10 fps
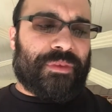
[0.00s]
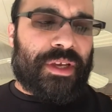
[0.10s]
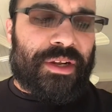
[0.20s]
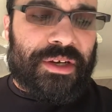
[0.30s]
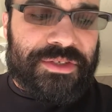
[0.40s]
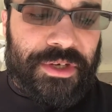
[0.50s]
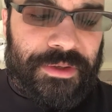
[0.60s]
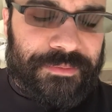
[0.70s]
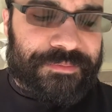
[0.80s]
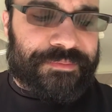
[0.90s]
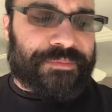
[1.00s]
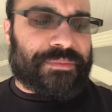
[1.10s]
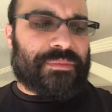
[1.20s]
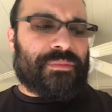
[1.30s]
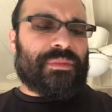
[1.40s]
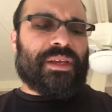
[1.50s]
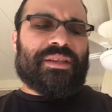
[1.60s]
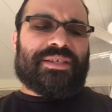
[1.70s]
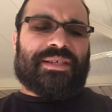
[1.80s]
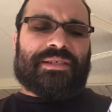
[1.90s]
And also,
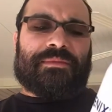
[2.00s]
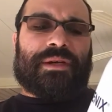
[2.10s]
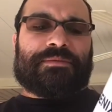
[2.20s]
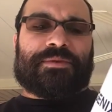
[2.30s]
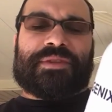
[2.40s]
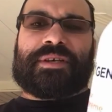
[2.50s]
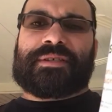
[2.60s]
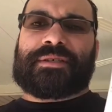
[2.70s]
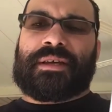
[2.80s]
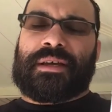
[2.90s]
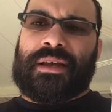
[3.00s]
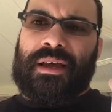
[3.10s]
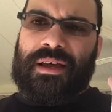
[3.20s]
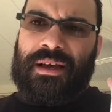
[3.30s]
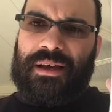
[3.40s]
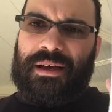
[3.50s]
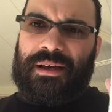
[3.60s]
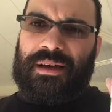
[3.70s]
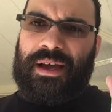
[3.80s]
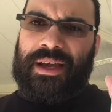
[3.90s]
the system comes with this
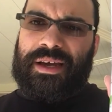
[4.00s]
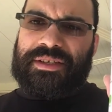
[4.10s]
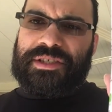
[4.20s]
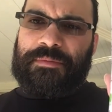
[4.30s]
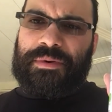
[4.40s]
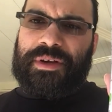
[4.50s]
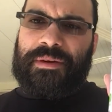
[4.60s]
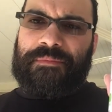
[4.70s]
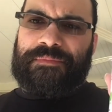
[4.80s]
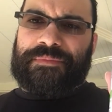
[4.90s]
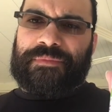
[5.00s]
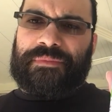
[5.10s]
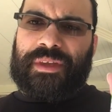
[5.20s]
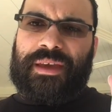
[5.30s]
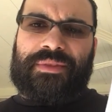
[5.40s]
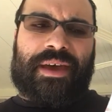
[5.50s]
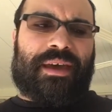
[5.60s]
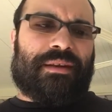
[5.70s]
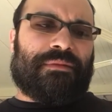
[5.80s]
Ionic Supreme, and that